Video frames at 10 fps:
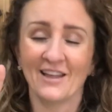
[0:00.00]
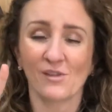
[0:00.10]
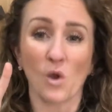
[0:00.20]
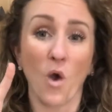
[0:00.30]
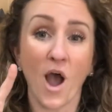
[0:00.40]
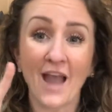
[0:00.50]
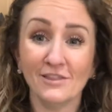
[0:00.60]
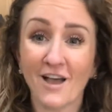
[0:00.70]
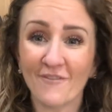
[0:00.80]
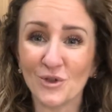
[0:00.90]
So I
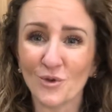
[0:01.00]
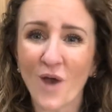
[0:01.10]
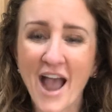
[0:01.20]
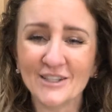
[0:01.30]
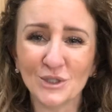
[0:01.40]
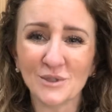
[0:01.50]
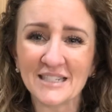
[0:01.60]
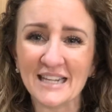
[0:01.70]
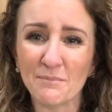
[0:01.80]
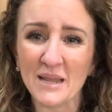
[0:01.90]
love you. I do
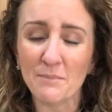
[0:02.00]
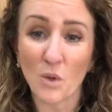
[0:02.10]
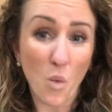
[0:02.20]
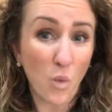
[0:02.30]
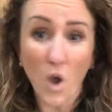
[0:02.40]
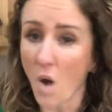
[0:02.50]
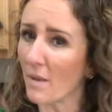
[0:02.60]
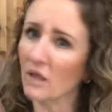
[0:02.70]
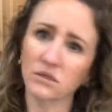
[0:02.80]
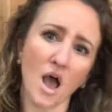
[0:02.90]
see people,
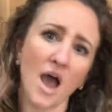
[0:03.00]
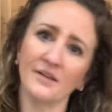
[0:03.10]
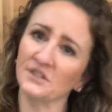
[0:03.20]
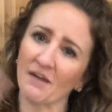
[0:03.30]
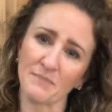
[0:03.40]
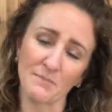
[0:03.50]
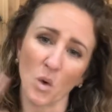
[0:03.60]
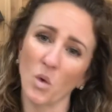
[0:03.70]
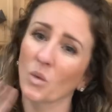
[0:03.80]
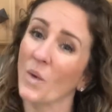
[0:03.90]
a lot of deaf
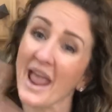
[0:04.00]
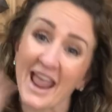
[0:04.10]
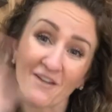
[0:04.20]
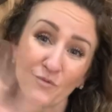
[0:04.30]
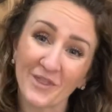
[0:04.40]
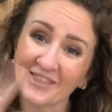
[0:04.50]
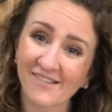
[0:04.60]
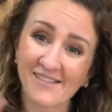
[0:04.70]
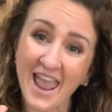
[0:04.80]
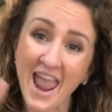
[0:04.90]
people will wave with
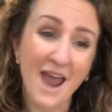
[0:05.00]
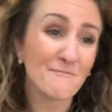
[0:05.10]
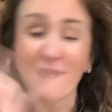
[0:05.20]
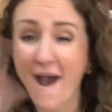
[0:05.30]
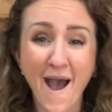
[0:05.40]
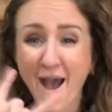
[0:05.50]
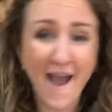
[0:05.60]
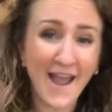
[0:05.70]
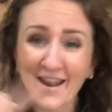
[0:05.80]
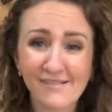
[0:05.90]
this hand.
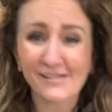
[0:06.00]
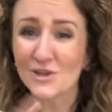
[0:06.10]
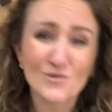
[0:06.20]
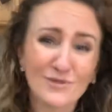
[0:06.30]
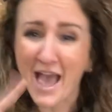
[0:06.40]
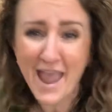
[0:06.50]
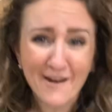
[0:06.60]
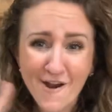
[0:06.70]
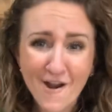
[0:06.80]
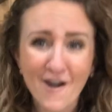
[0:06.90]
Bye, see you
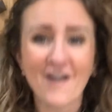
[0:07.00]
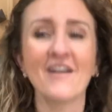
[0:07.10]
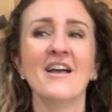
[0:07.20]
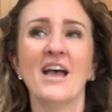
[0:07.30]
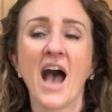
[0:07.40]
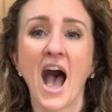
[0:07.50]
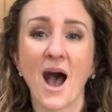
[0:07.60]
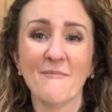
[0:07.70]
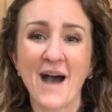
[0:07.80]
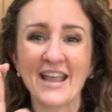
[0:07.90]
later.
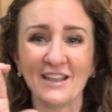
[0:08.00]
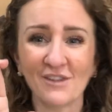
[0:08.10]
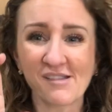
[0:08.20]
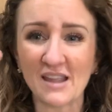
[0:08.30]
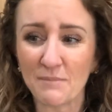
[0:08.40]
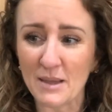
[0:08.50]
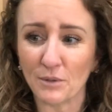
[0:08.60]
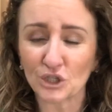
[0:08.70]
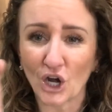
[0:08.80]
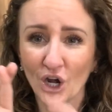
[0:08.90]
I even see
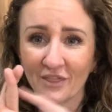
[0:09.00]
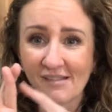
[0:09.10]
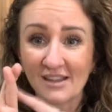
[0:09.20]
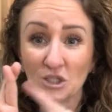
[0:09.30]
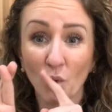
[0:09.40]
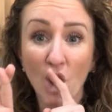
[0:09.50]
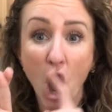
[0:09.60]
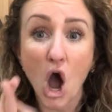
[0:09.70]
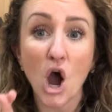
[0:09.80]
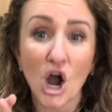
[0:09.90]
people turn this into an
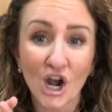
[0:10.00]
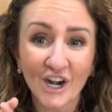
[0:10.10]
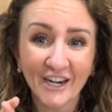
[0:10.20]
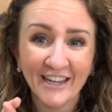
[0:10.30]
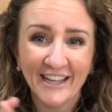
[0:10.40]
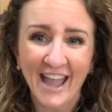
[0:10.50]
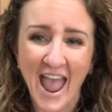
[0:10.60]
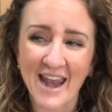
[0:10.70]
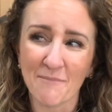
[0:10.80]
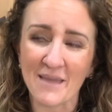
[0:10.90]
R,
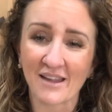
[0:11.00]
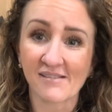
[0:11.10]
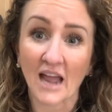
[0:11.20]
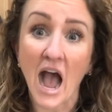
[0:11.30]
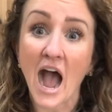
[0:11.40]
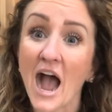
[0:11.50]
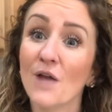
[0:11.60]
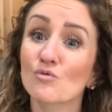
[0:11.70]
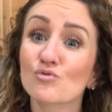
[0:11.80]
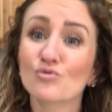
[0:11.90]
and it makes it
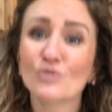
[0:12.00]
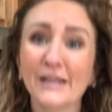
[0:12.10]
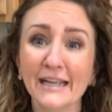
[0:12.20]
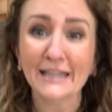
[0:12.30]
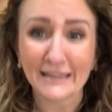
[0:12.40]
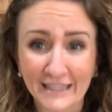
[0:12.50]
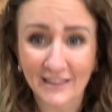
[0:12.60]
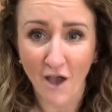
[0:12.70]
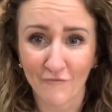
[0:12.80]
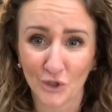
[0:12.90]
I really
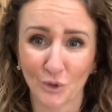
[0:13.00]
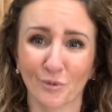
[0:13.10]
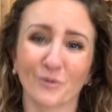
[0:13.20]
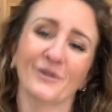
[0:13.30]
love you.